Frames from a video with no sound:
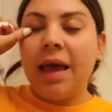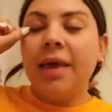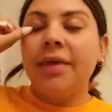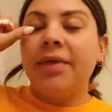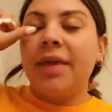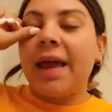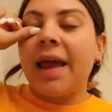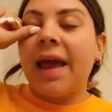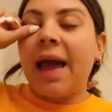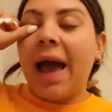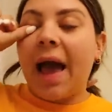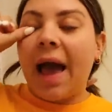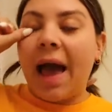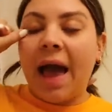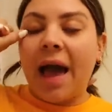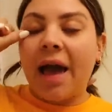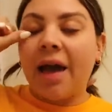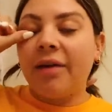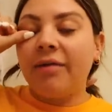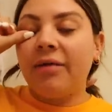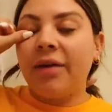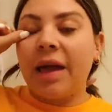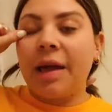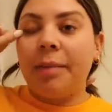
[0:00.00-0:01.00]
they
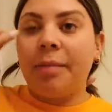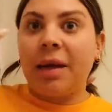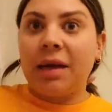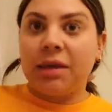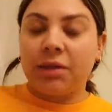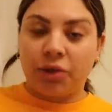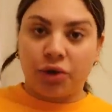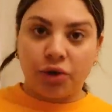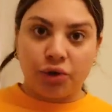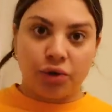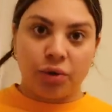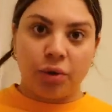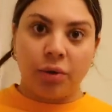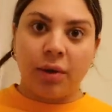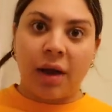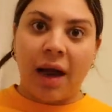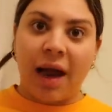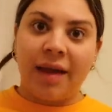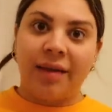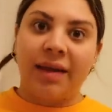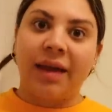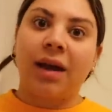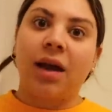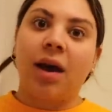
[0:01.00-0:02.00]
have a pest control
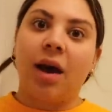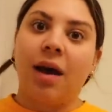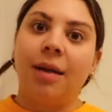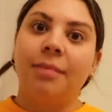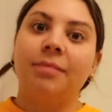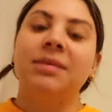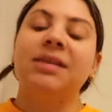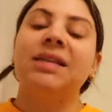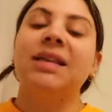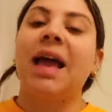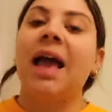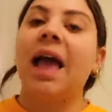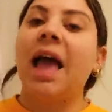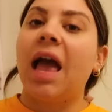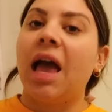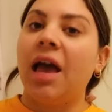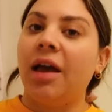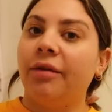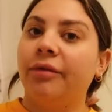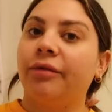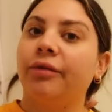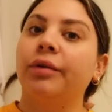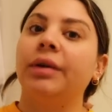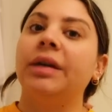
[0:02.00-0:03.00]
guy that comes
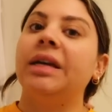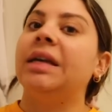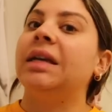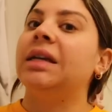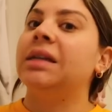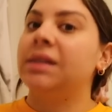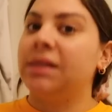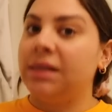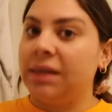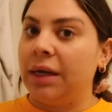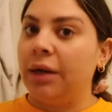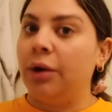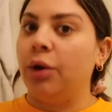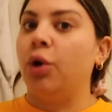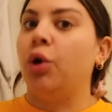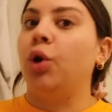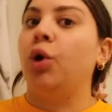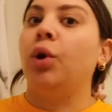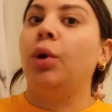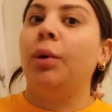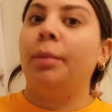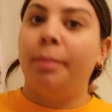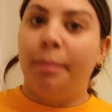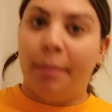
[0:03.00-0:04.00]
every
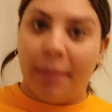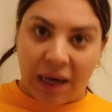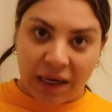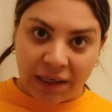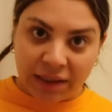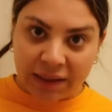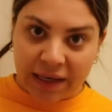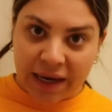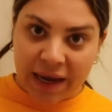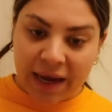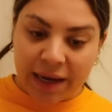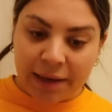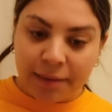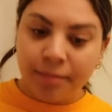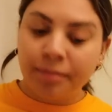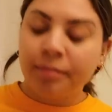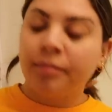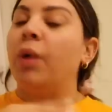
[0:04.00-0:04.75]
single Monday.